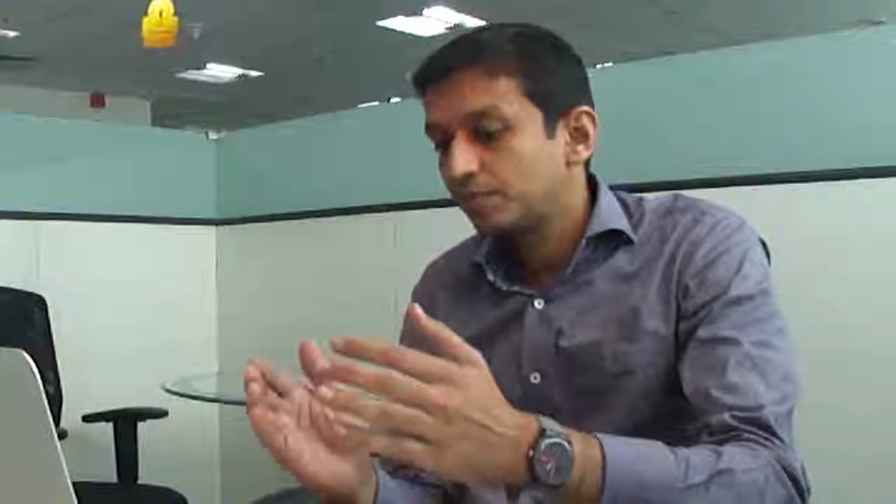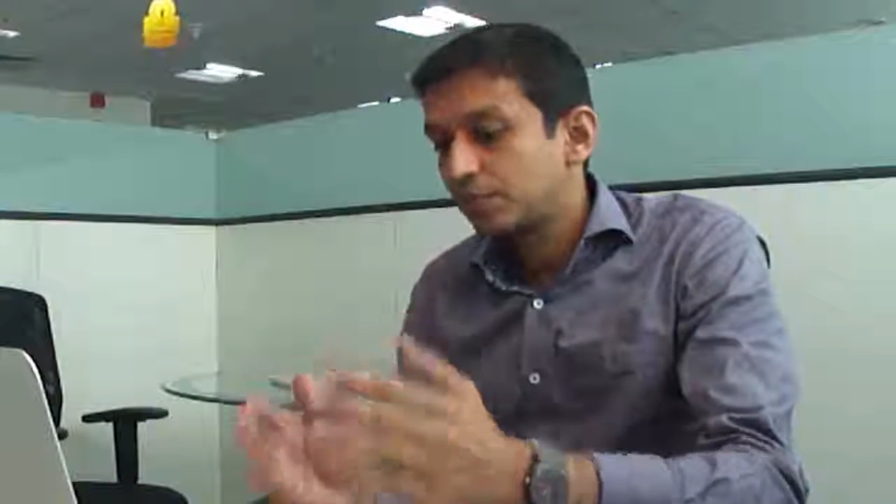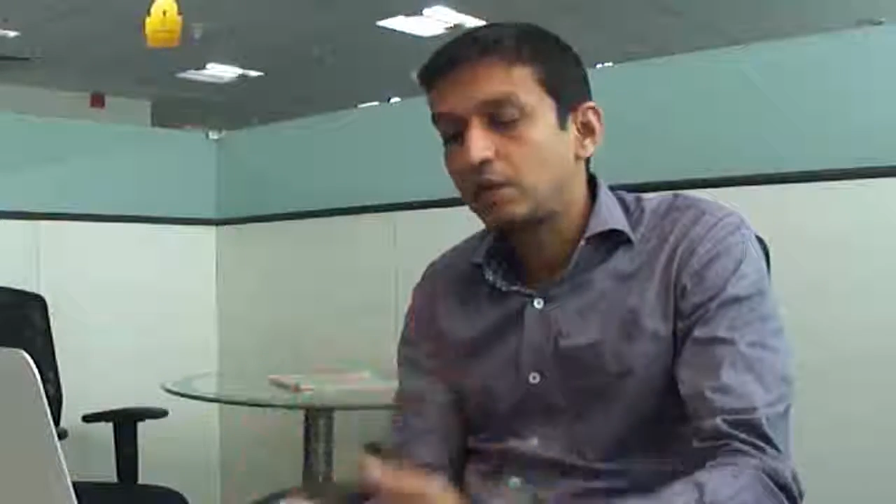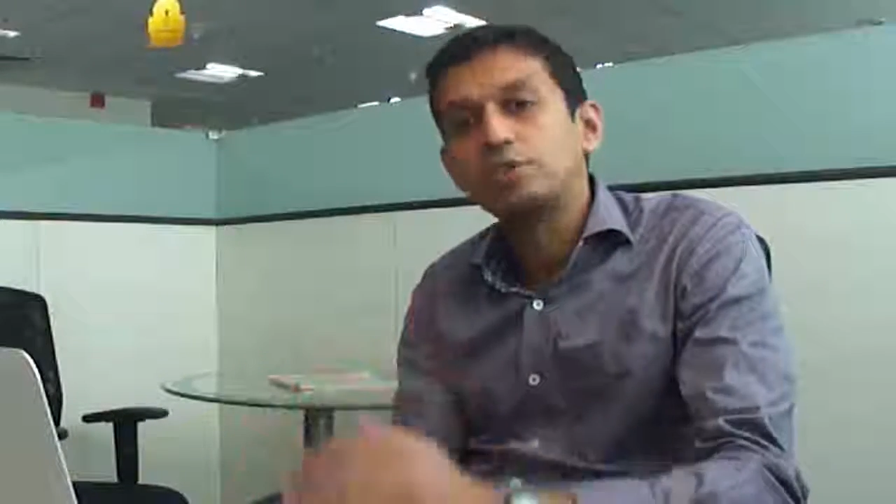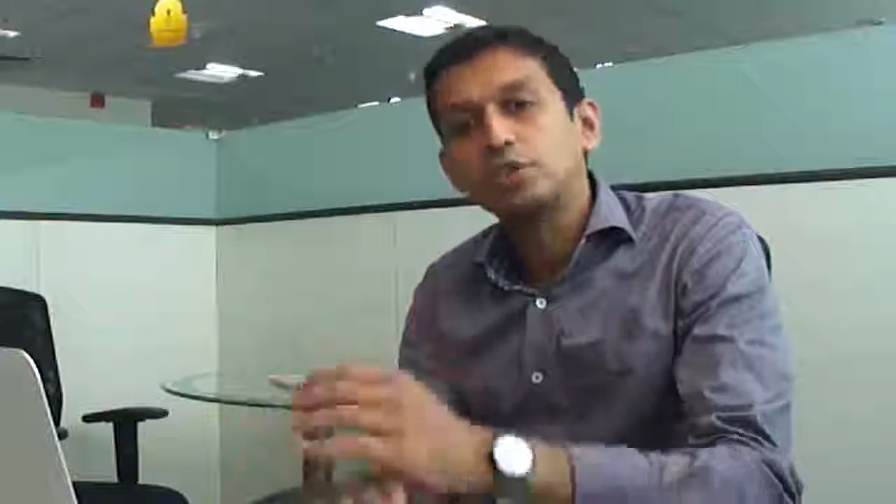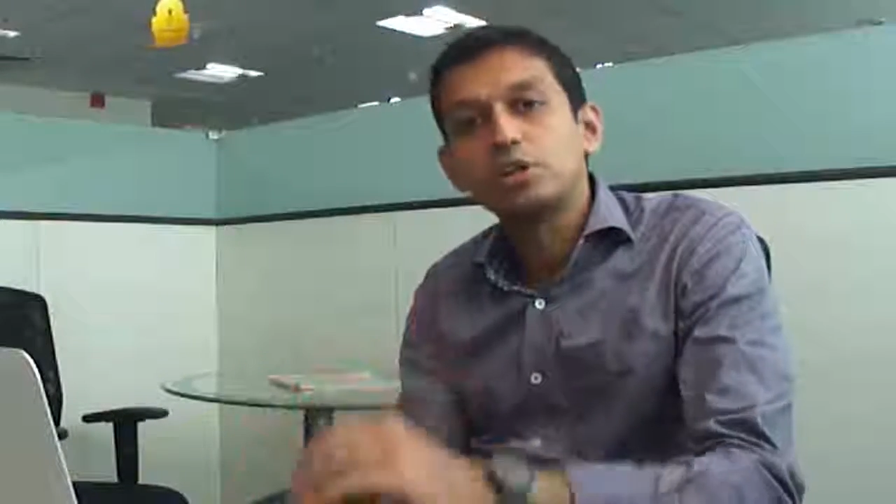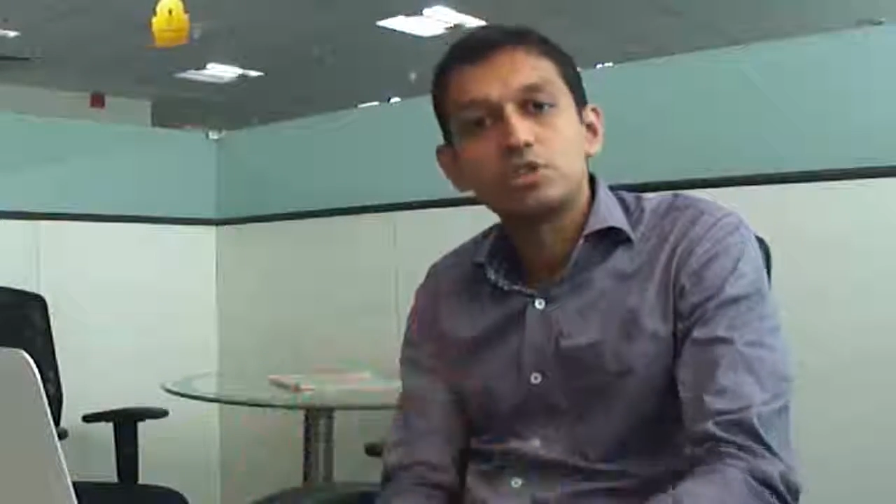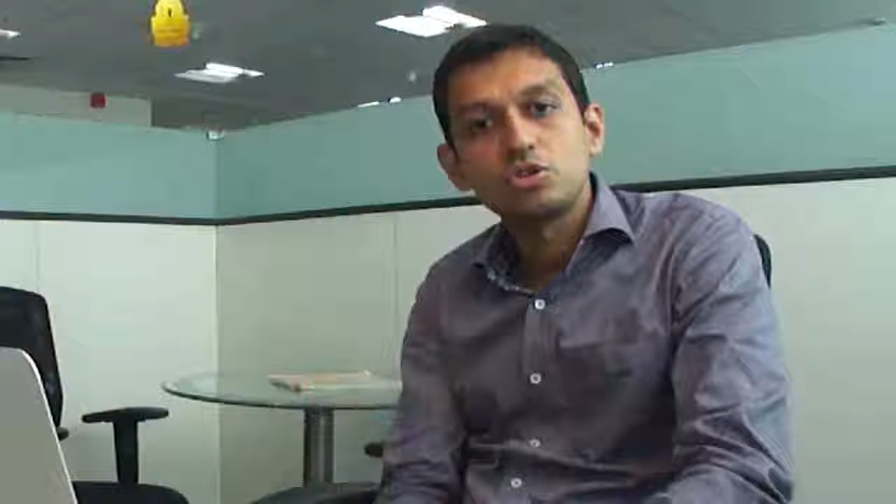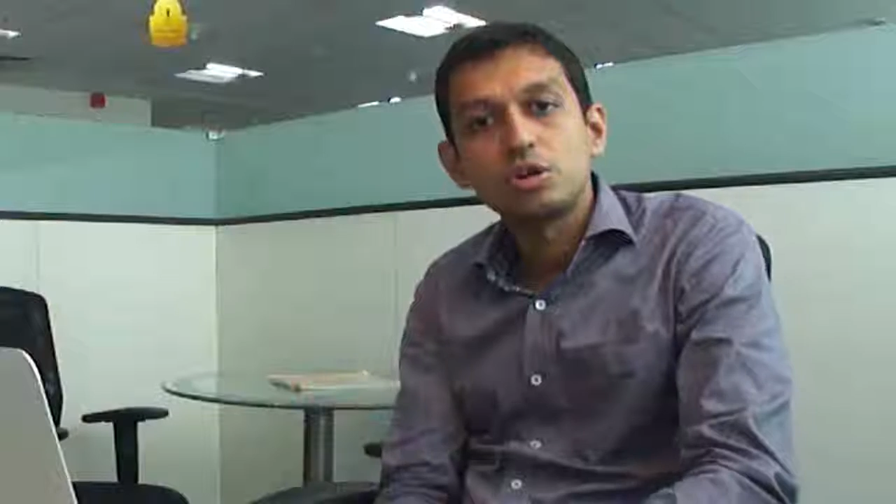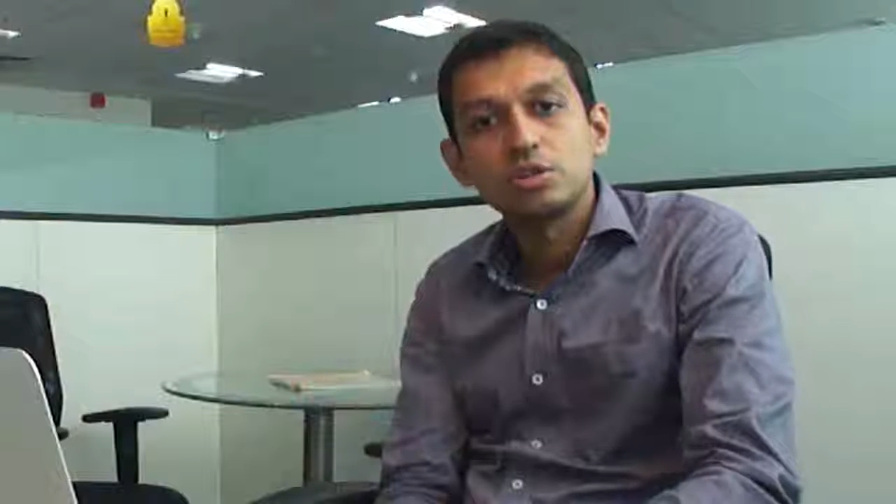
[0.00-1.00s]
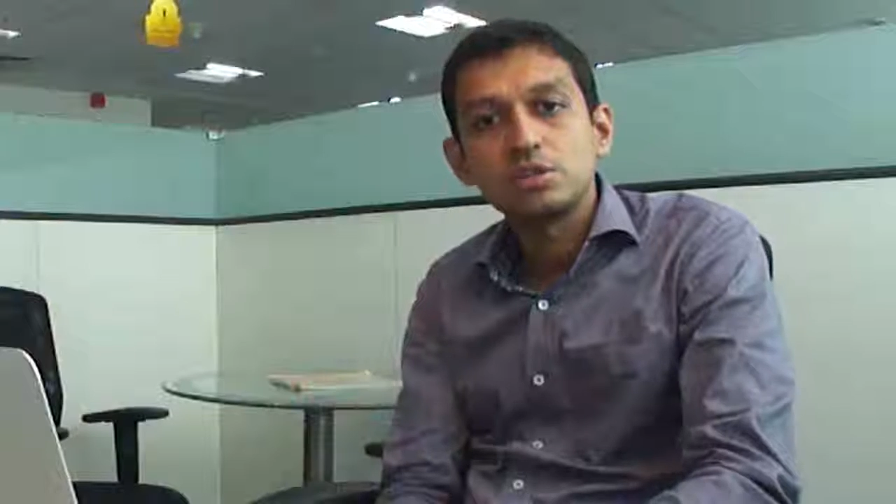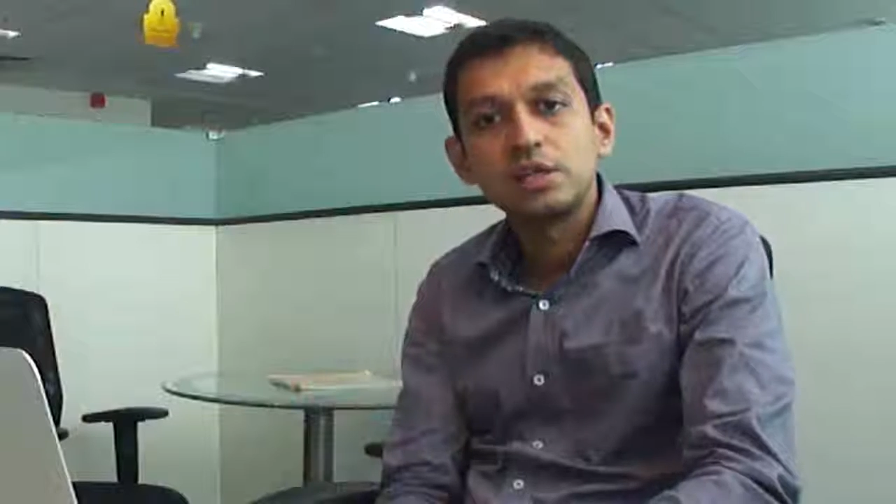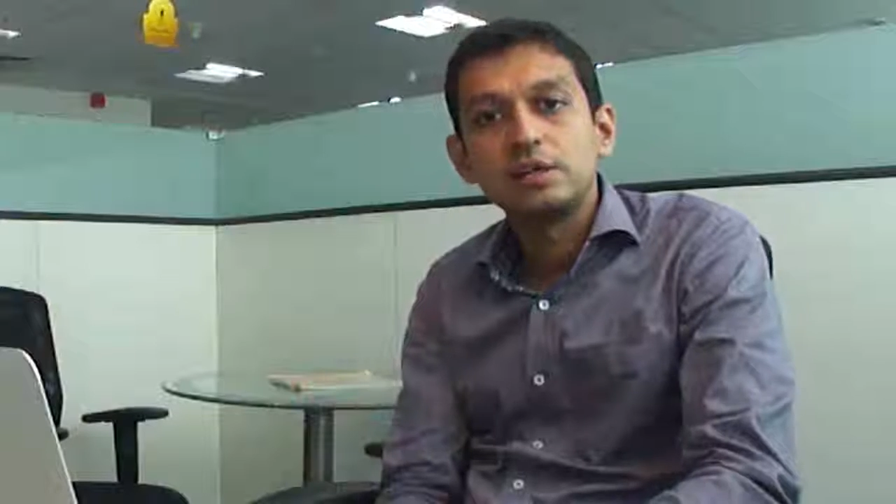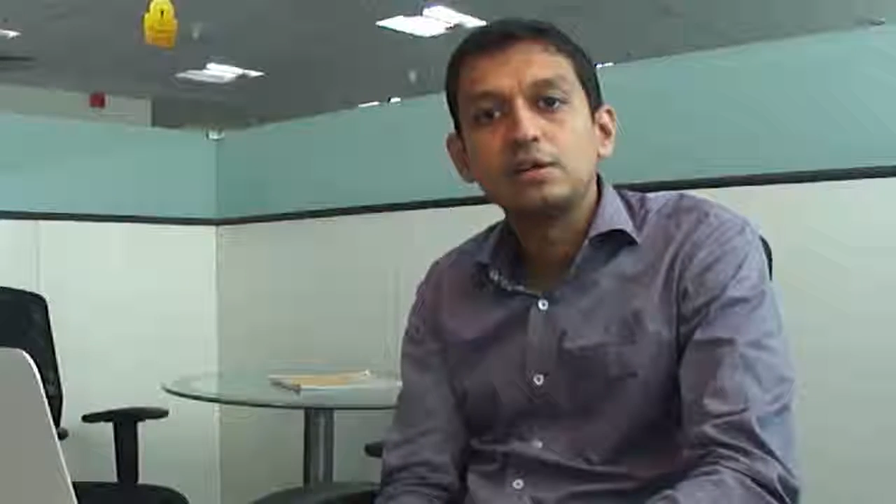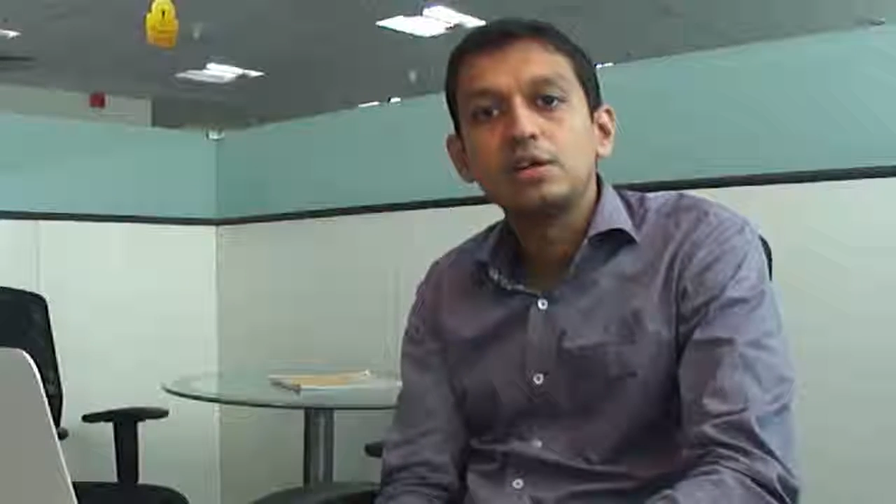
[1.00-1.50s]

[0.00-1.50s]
cover your insurance need